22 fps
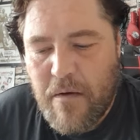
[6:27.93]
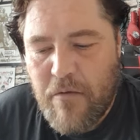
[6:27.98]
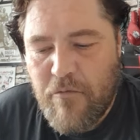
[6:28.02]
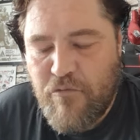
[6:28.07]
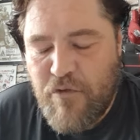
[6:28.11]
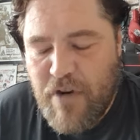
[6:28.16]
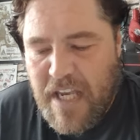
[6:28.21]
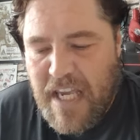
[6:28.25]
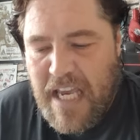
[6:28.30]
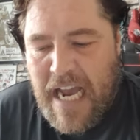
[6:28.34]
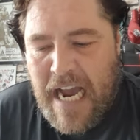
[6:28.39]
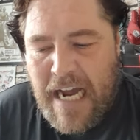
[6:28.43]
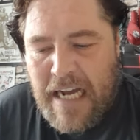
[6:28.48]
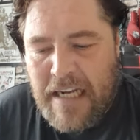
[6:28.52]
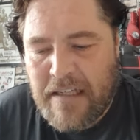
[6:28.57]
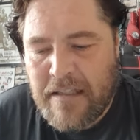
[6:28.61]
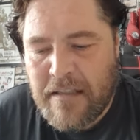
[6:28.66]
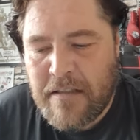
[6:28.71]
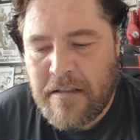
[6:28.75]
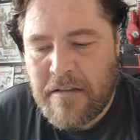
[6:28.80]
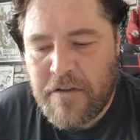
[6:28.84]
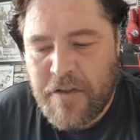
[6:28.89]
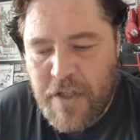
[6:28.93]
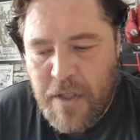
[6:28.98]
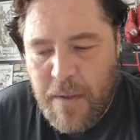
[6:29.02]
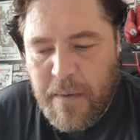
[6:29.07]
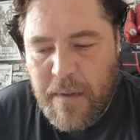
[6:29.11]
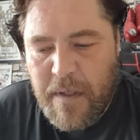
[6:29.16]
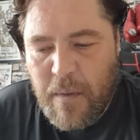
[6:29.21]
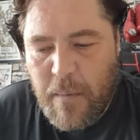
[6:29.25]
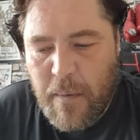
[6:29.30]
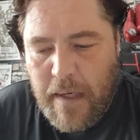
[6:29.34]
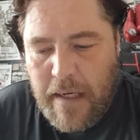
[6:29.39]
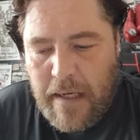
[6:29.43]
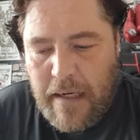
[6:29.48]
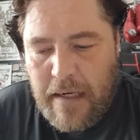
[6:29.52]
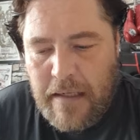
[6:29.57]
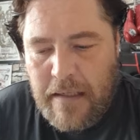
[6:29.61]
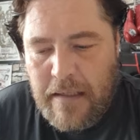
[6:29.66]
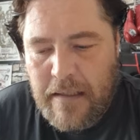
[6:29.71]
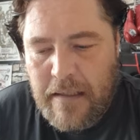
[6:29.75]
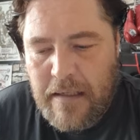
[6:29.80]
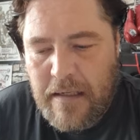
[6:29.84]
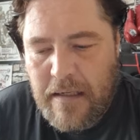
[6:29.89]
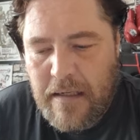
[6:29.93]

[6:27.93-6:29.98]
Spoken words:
Ricky Hatton, Junior Witter.